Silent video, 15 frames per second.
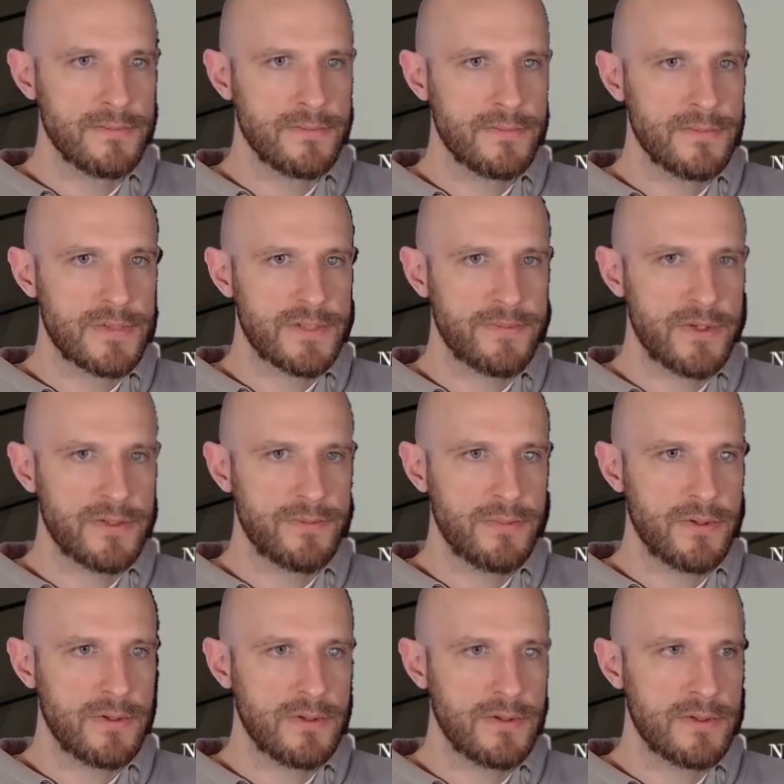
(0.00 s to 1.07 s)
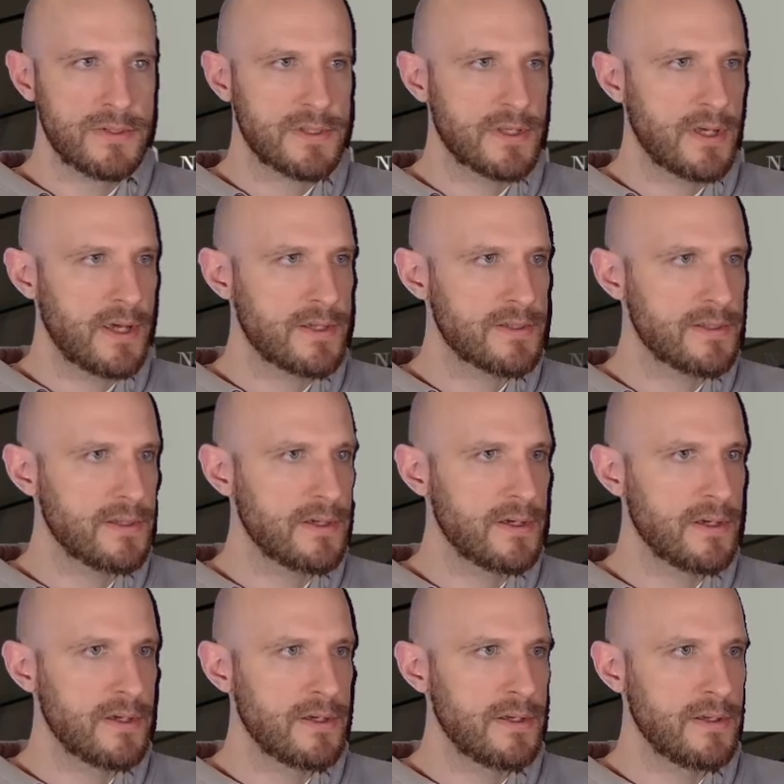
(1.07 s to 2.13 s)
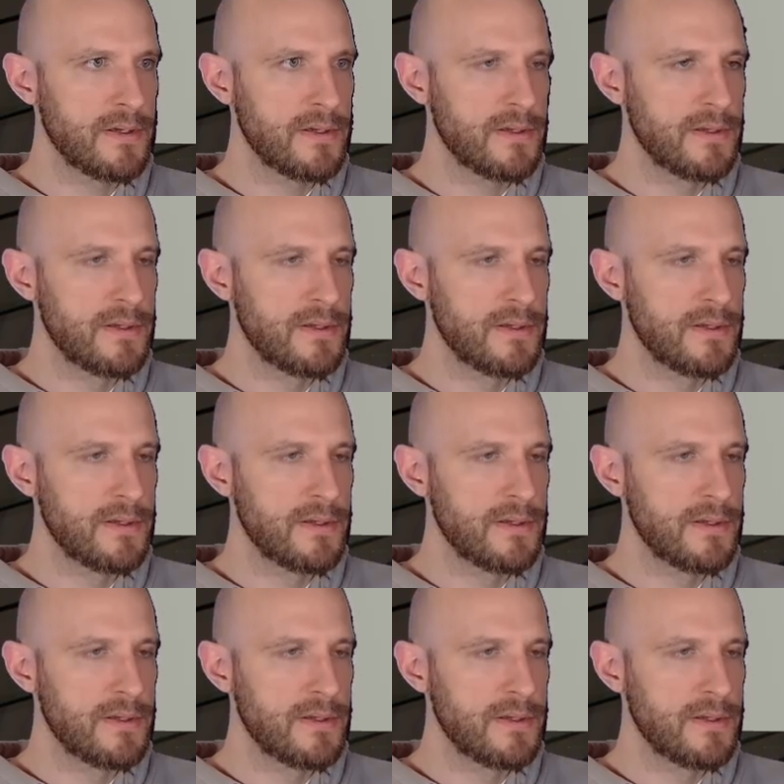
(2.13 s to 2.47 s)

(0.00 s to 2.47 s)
Smudge pots, gas line.